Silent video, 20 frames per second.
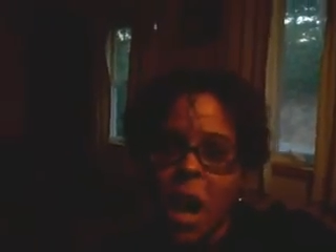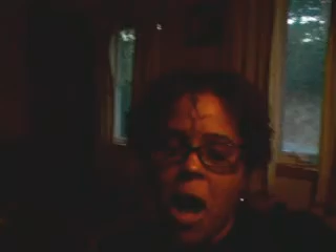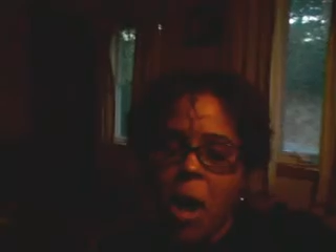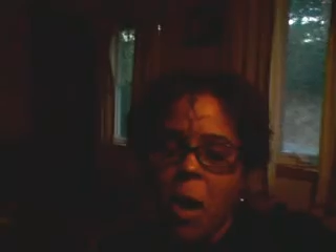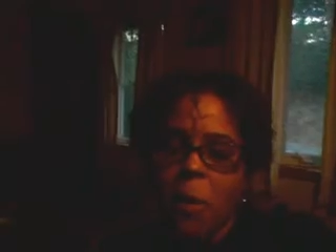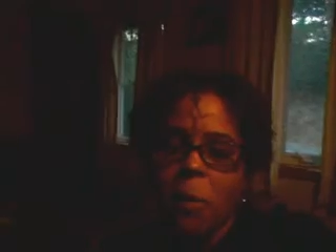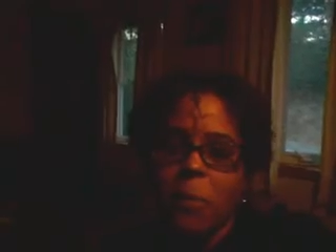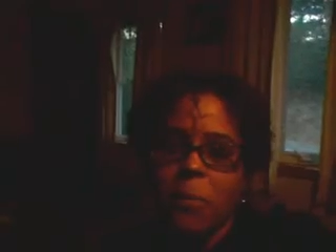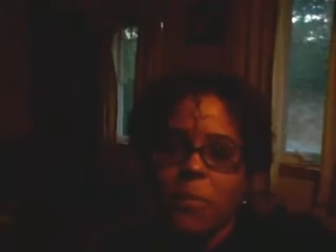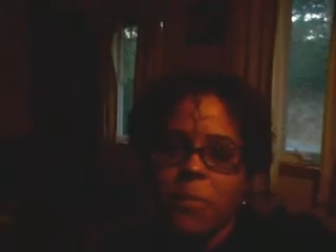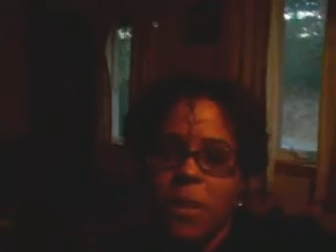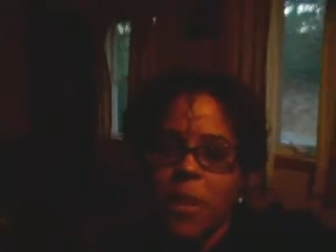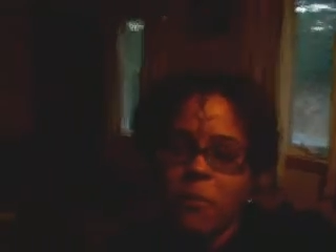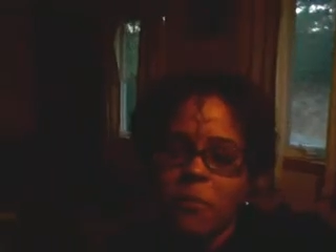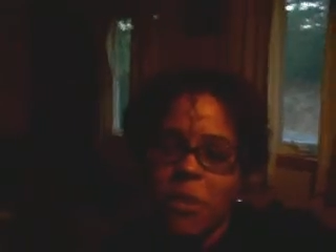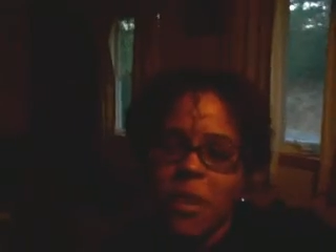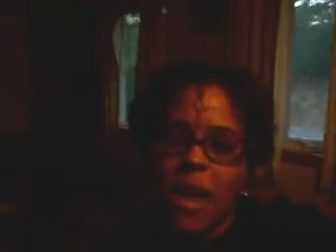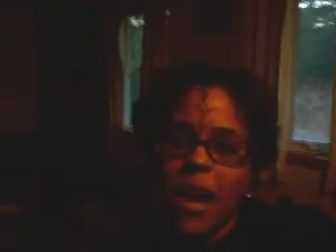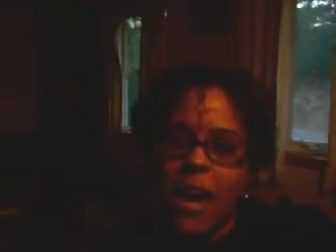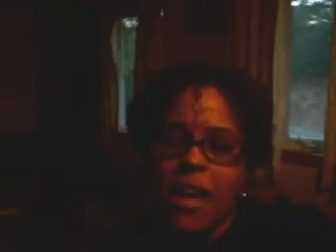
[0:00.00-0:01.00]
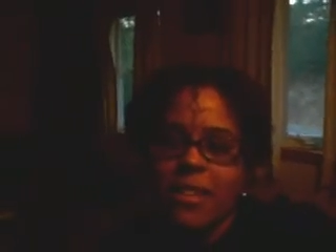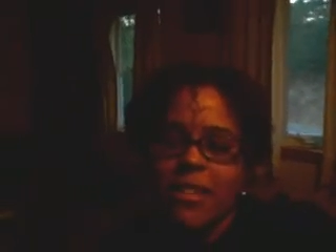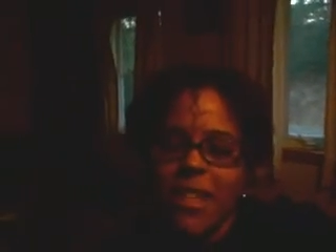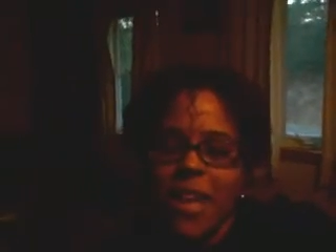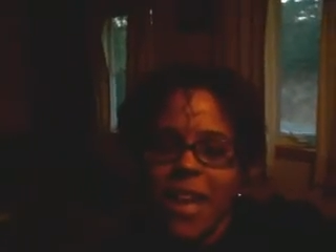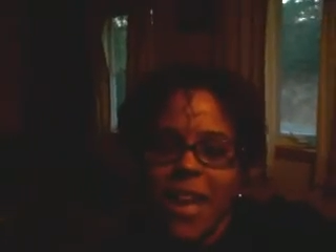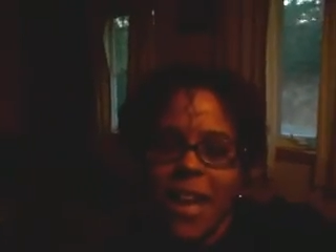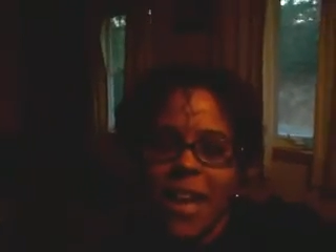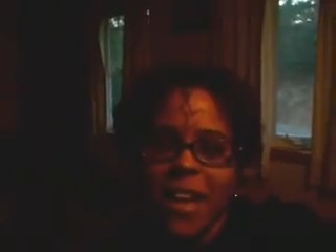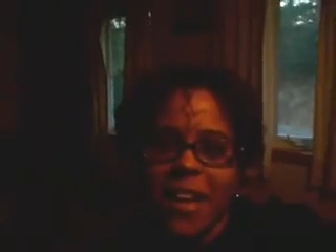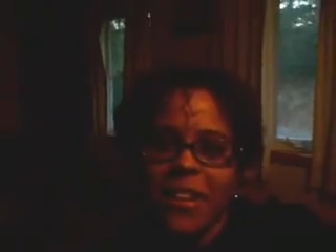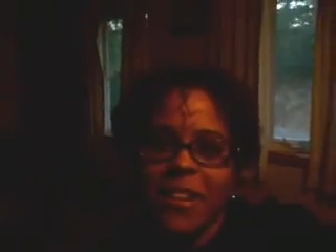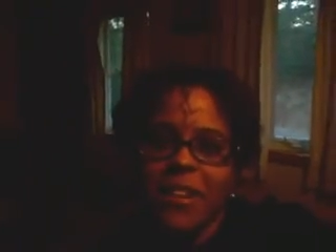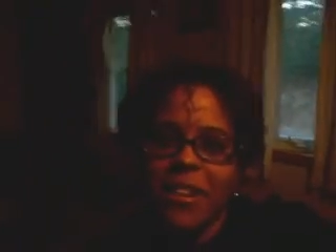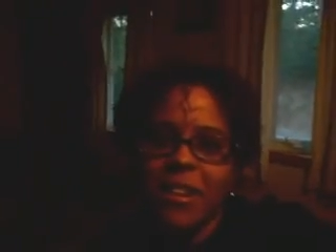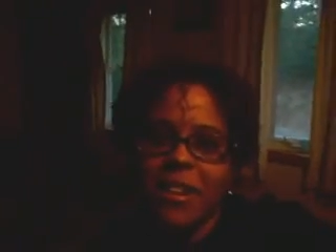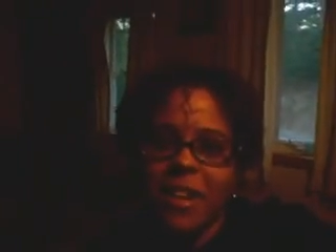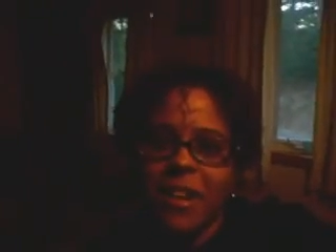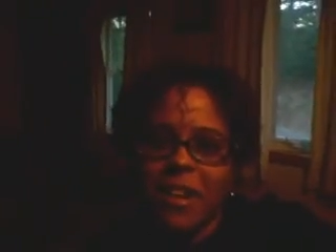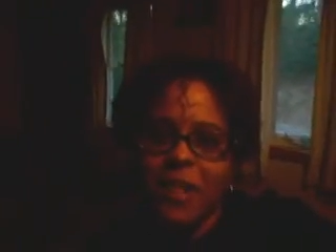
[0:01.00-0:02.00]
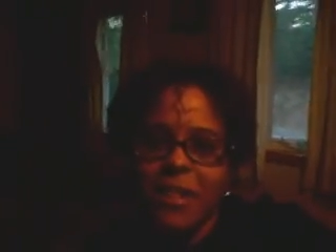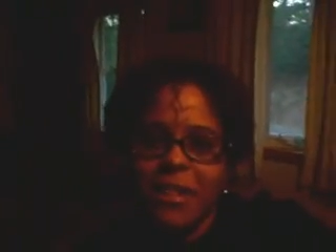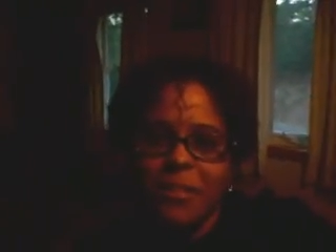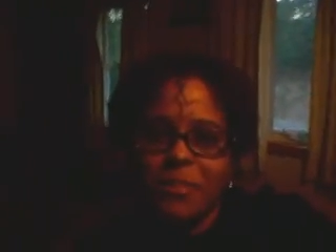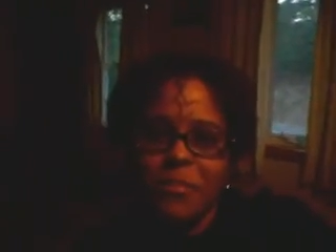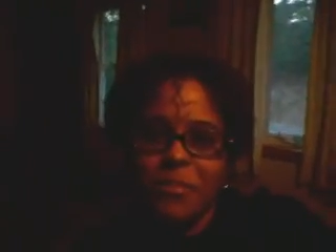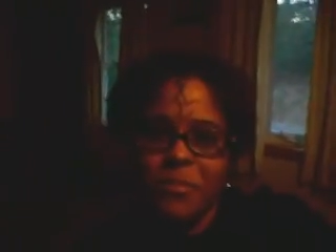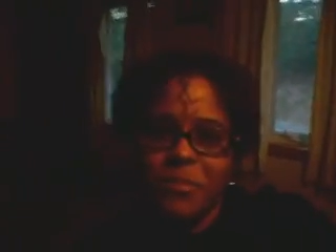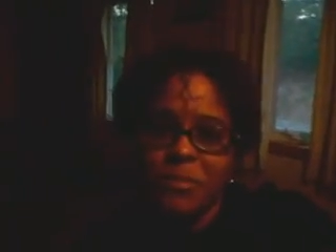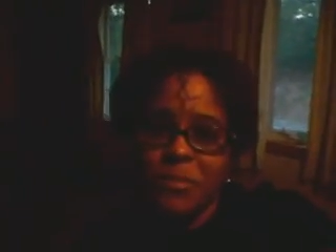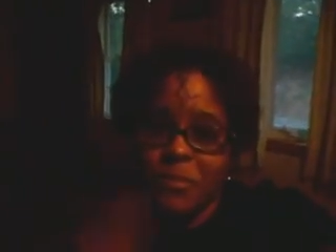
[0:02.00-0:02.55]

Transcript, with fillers: um, love you guys and uh,